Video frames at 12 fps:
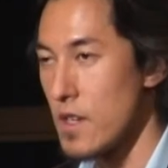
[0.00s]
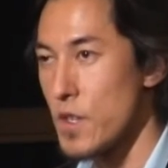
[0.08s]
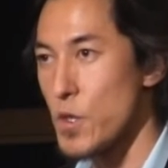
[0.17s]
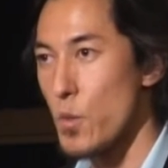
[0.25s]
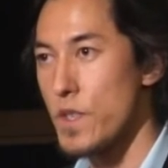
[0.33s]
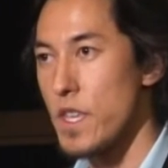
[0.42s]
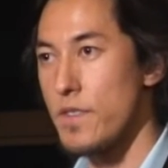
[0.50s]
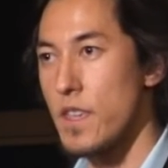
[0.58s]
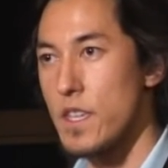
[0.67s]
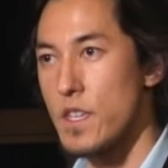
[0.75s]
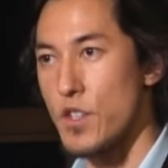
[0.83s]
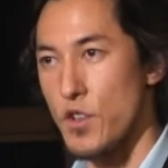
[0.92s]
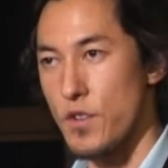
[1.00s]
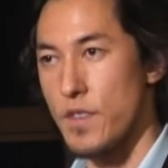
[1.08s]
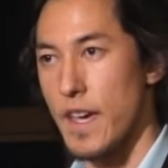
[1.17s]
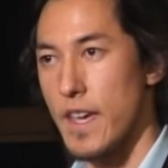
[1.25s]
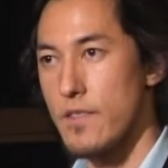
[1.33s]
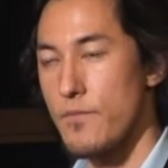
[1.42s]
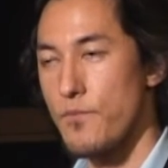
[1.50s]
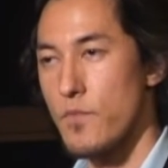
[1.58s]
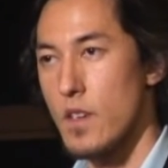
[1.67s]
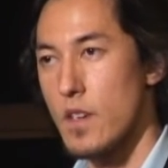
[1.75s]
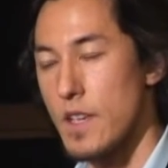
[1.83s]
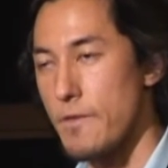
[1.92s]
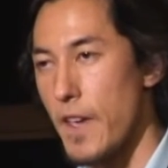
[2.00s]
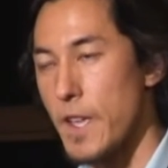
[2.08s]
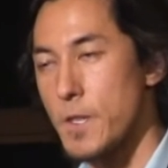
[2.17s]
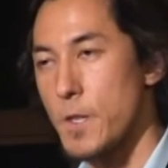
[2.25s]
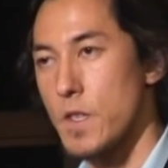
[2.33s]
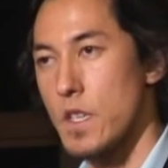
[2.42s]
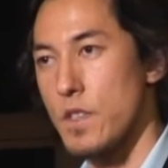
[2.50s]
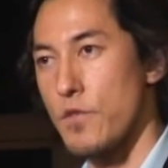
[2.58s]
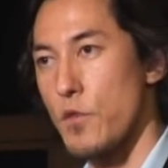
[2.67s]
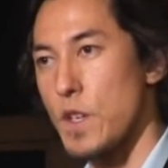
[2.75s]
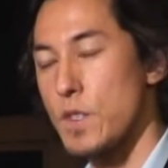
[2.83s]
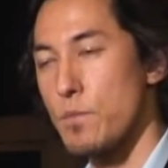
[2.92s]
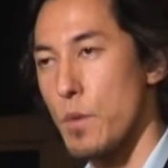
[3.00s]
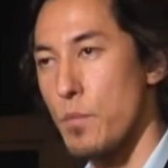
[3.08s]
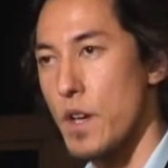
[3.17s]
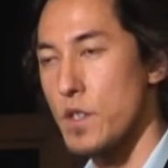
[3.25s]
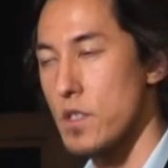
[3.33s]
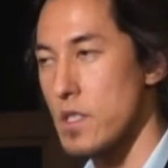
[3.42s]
So when the Athenians heard that, advance ye sons of Greece from oppression,